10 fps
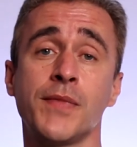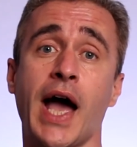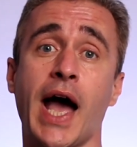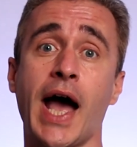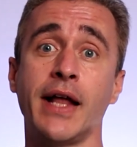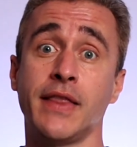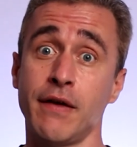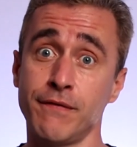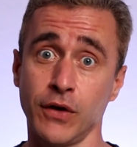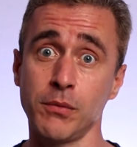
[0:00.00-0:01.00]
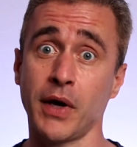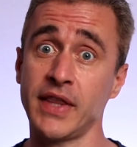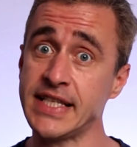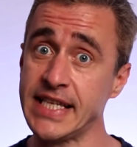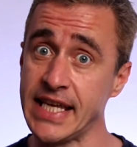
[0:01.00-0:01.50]
and then followed by the
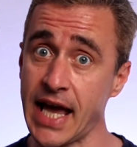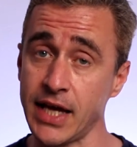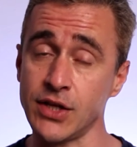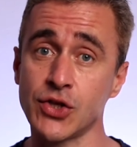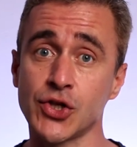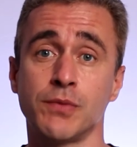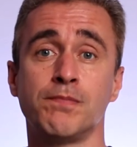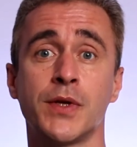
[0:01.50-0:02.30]
th.